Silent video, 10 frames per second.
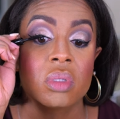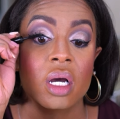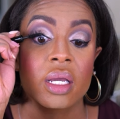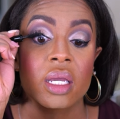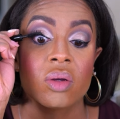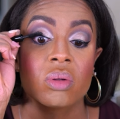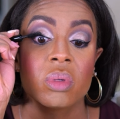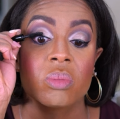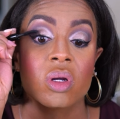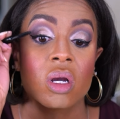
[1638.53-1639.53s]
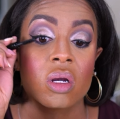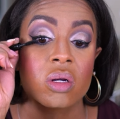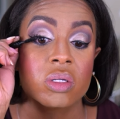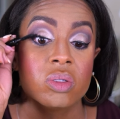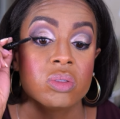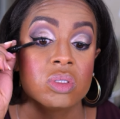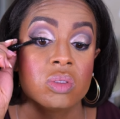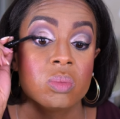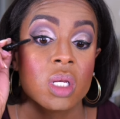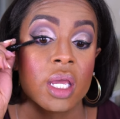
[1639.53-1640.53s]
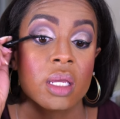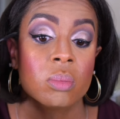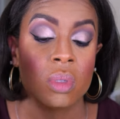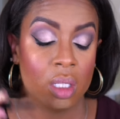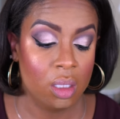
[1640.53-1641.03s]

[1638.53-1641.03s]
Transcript: I can't remember her YouTube name,